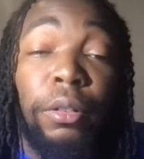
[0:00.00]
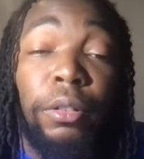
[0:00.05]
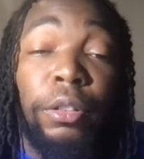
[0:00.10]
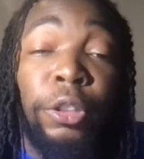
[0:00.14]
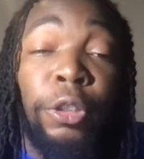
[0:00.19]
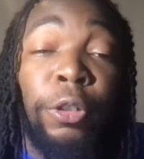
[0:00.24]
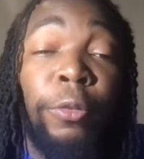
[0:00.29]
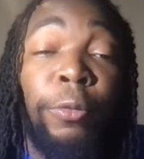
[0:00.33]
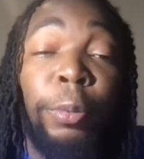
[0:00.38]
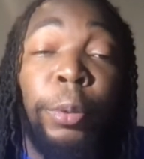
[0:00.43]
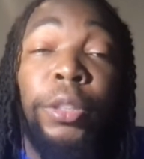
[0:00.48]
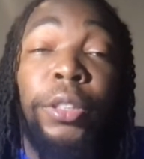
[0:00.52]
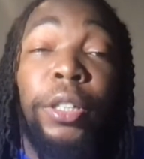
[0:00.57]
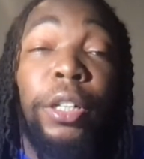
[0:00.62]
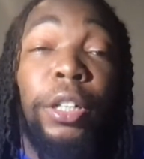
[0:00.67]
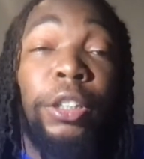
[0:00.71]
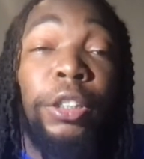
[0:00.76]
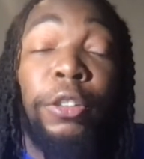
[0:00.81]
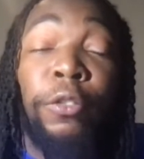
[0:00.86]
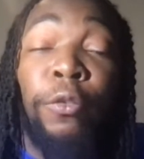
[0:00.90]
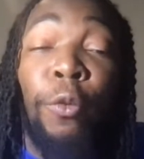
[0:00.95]
Shooting
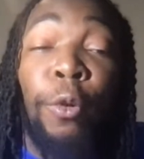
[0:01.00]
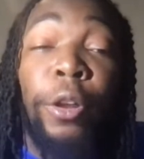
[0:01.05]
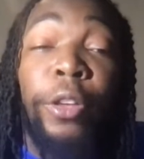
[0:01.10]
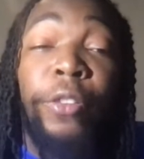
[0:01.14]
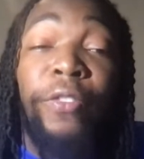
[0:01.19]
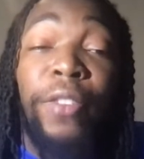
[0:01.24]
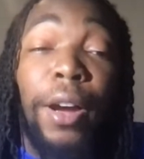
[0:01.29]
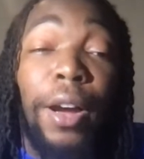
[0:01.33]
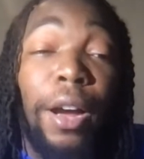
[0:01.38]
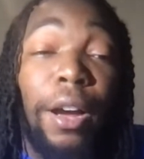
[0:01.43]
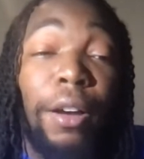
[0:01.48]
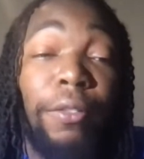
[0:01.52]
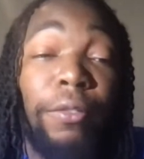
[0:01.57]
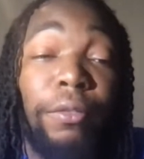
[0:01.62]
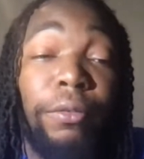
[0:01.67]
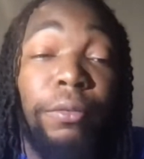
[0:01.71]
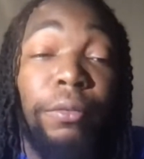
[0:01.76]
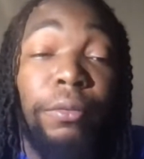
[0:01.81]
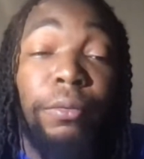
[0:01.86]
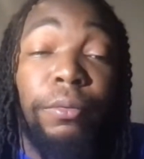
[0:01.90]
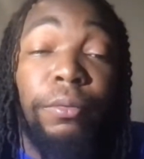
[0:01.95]
percentage is 45.
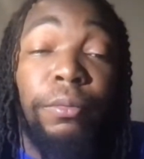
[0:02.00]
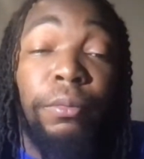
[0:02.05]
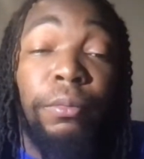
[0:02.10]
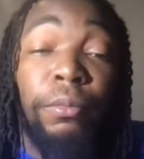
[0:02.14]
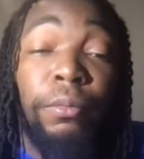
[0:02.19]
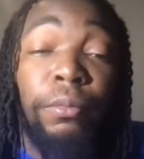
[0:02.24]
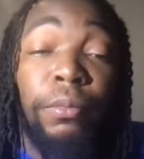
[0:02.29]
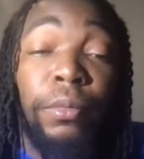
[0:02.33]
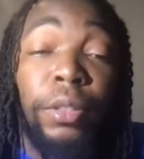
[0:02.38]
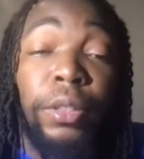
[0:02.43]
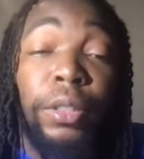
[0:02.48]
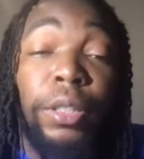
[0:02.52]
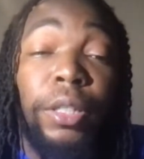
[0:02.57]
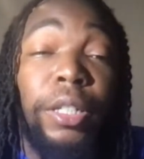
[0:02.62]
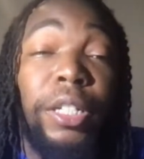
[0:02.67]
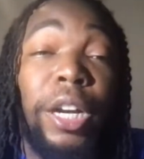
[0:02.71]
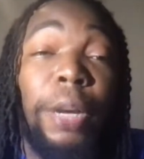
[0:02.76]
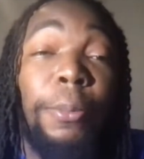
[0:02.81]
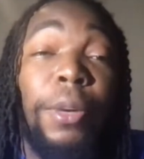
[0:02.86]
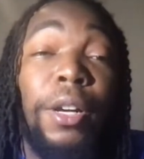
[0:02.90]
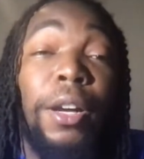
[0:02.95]

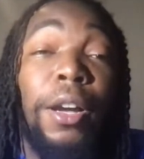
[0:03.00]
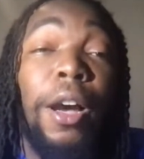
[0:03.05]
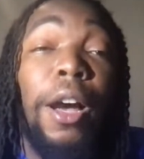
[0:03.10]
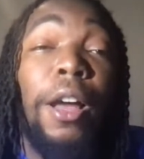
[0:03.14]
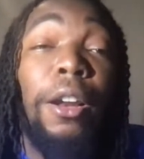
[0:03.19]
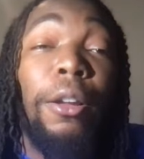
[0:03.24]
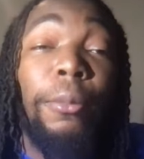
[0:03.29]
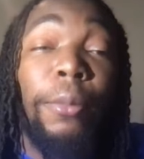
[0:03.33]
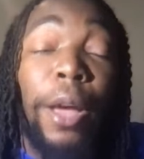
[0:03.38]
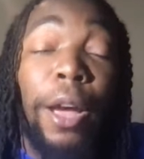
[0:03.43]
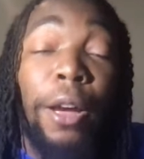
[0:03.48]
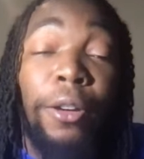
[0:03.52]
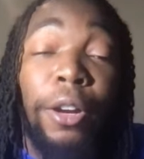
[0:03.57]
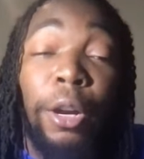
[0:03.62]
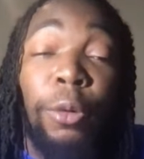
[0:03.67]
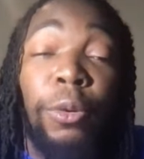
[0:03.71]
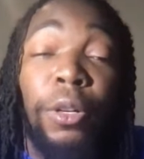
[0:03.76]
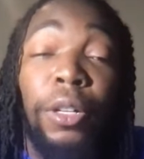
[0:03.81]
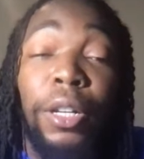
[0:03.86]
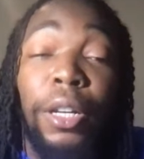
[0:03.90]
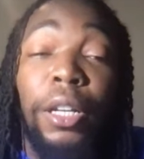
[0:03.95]
CJ McCollum out
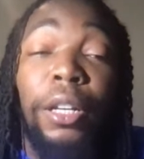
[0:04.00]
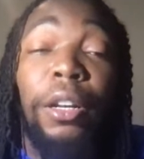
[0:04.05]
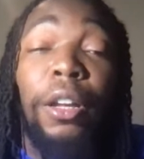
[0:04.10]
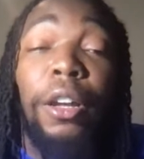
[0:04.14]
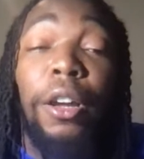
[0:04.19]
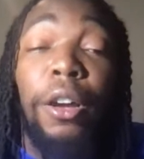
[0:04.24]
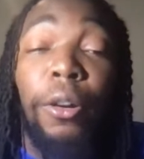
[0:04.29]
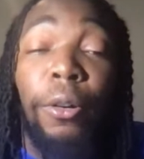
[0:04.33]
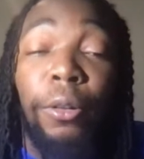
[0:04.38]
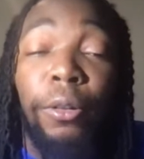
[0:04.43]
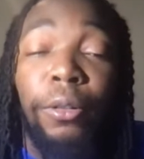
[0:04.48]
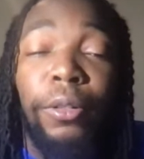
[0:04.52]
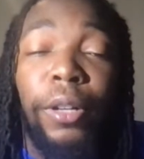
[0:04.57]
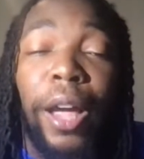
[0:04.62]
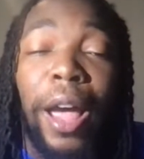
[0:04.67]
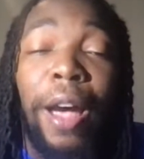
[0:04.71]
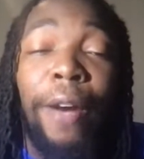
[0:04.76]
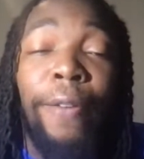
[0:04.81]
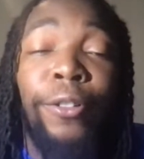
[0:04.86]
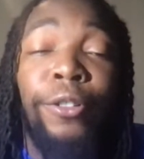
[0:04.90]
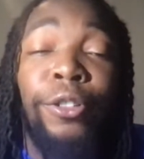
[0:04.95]
there with D. Lil,
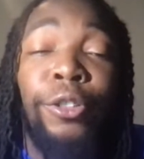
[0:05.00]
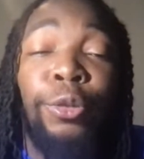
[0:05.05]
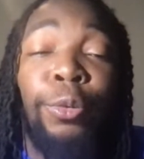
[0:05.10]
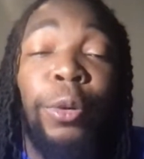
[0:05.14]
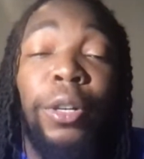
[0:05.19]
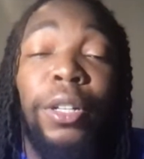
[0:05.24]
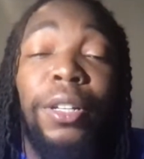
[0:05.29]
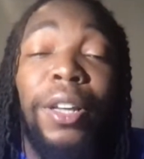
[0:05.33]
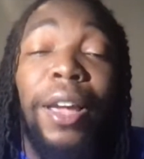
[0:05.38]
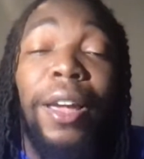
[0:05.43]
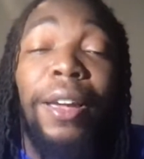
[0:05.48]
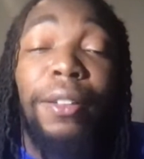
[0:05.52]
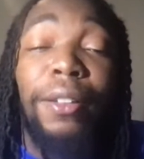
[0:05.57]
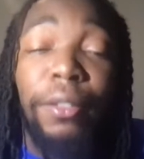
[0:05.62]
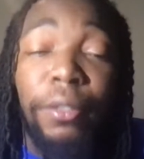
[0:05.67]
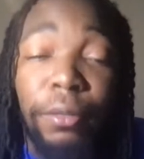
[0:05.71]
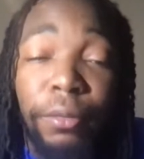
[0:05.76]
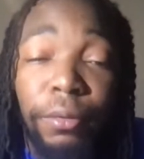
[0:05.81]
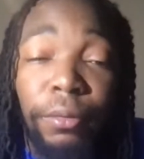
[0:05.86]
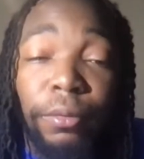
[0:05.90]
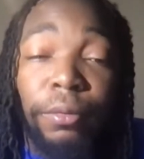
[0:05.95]
averaging 28.
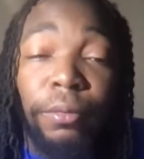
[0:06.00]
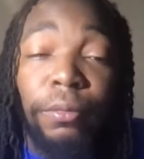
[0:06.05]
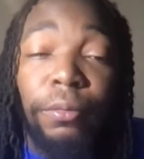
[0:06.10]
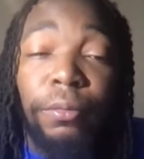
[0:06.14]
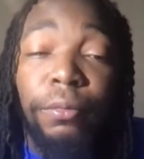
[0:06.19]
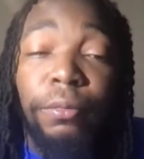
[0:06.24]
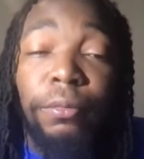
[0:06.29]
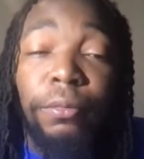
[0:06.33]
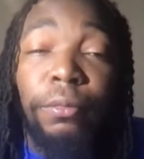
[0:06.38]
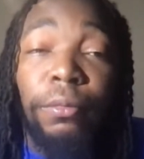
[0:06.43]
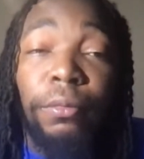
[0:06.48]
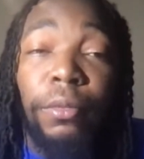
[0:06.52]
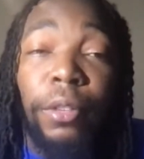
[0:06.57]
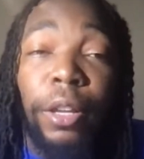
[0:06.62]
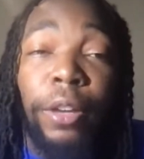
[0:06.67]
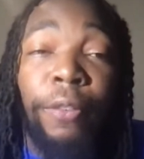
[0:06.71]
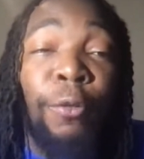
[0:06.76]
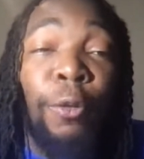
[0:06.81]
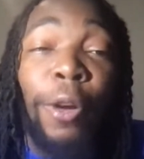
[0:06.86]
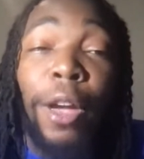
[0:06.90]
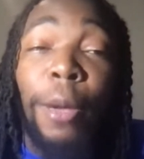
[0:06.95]

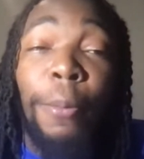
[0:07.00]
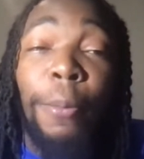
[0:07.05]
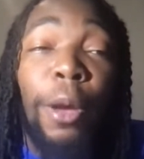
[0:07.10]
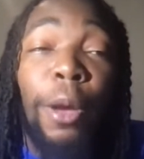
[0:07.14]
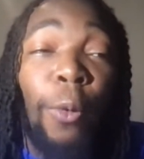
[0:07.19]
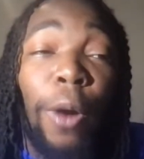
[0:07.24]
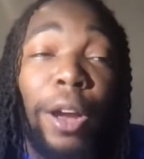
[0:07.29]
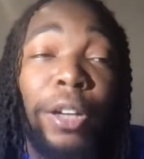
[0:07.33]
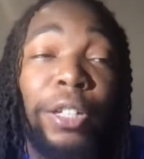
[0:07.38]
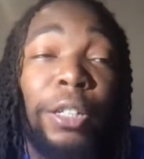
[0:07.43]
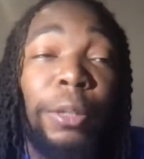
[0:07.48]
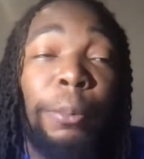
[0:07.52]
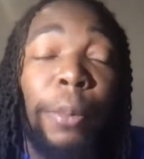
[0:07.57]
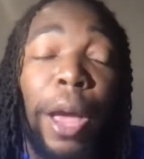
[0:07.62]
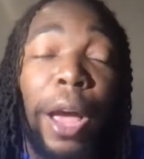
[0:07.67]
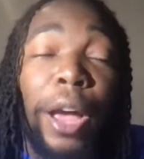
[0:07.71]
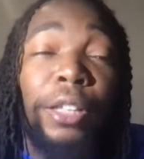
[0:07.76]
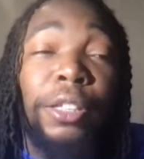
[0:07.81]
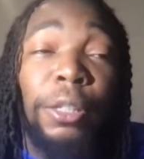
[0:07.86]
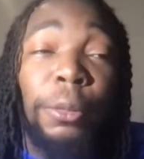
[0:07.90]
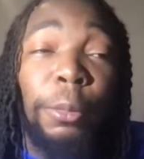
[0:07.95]
If you ain't been watching
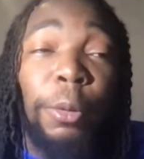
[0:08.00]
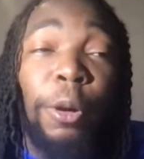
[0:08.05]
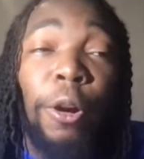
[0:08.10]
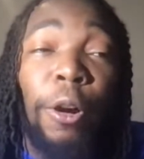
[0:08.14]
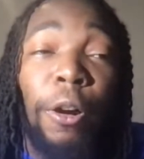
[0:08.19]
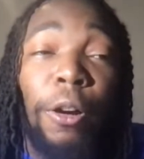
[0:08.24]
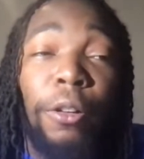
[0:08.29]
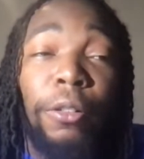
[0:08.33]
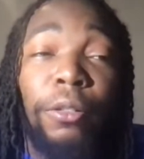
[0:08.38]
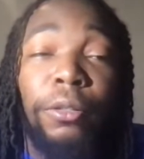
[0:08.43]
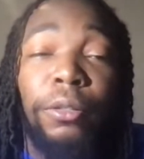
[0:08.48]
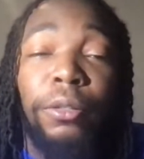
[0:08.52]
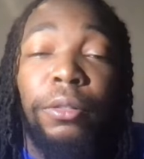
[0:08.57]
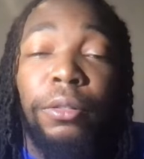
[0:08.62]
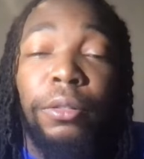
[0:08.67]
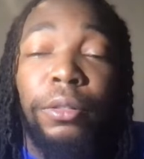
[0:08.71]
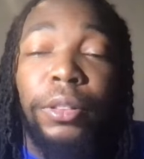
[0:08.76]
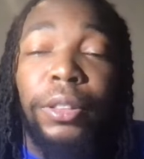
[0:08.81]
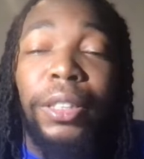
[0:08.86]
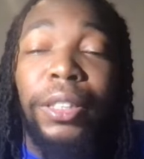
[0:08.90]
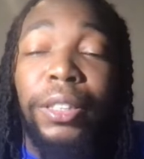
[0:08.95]
basketball,
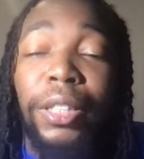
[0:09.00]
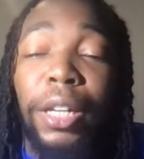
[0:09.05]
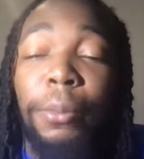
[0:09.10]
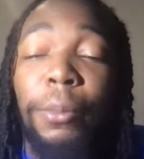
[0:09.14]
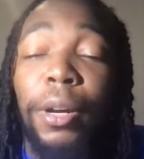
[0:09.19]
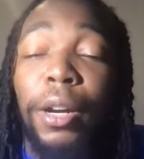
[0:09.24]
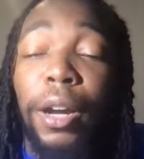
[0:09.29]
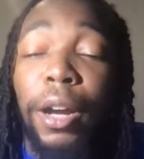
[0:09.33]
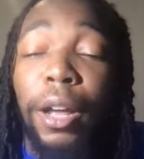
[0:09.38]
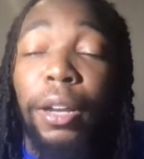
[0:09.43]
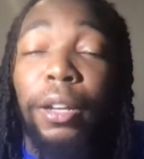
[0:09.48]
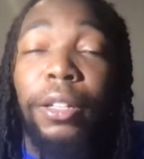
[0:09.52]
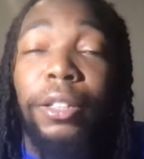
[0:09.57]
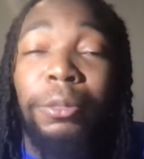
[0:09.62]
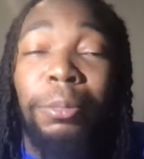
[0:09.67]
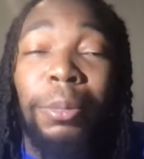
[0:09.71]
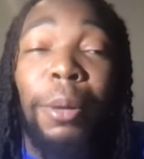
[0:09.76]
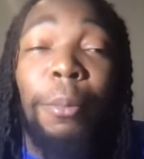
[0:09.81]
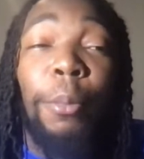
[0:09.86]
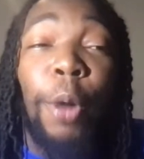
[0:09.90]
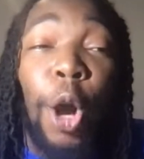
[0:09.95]
CJ McCollum
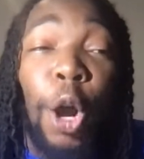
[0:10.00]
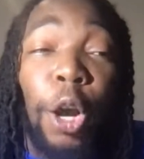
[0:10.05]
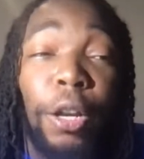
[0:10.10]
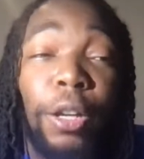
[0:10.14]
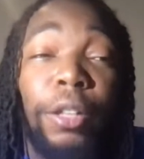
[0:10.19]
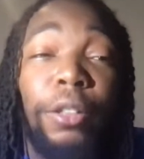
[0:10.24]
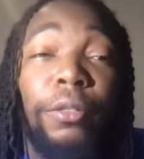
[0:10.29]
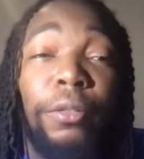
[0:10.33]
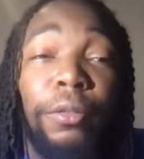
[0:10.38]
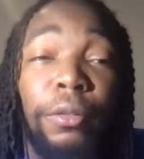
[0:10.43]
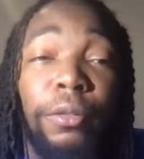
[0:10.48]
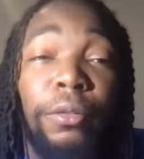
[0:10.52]
has been balling.